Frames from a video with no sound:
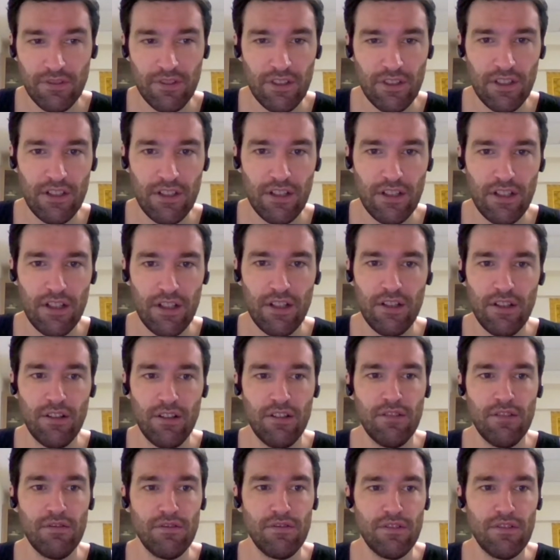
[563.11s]

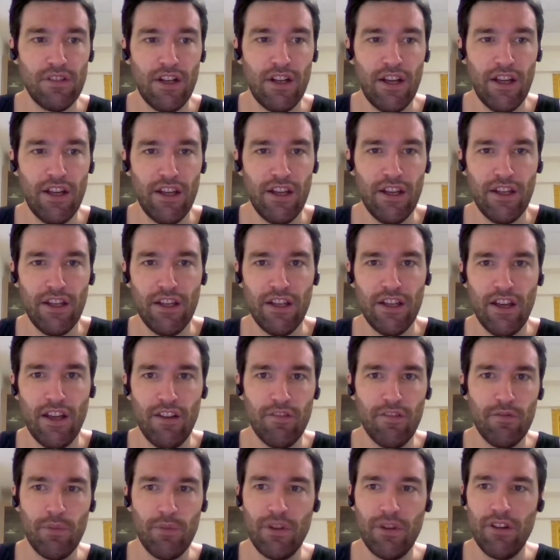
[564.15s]
I
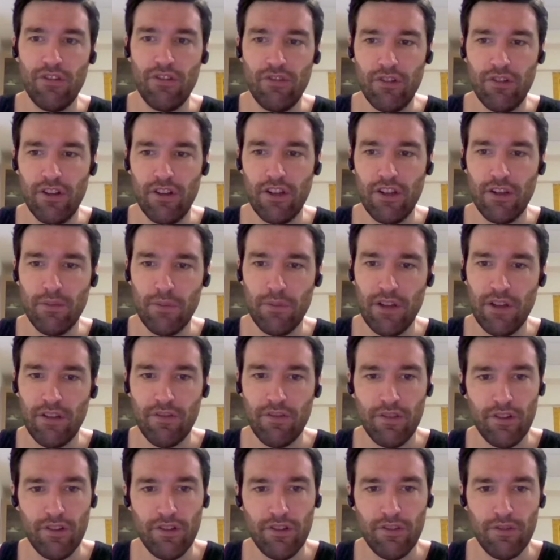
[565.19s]
have been enjoying my
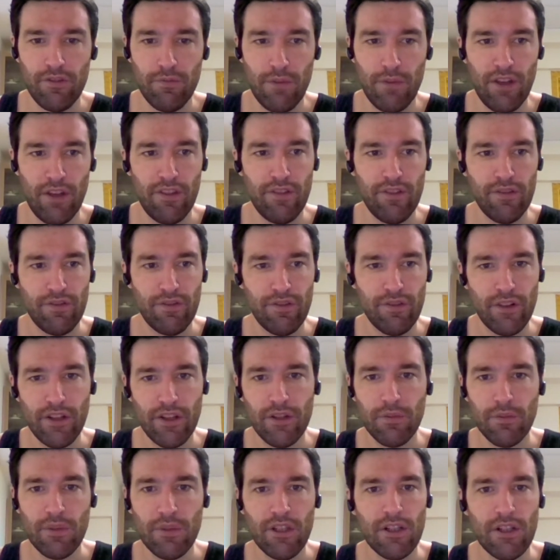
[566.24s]
first month of
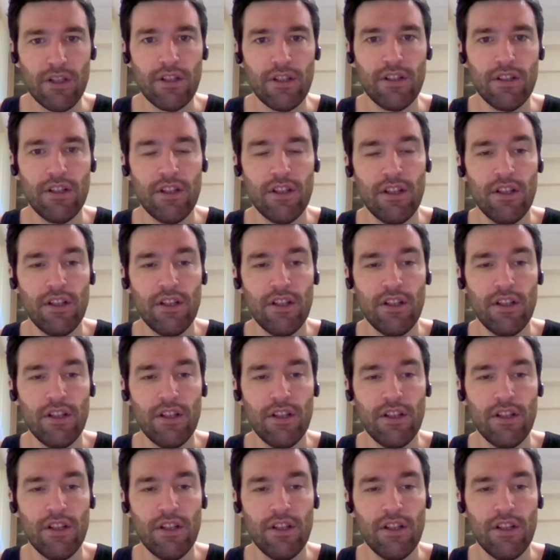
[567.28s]
freedom here.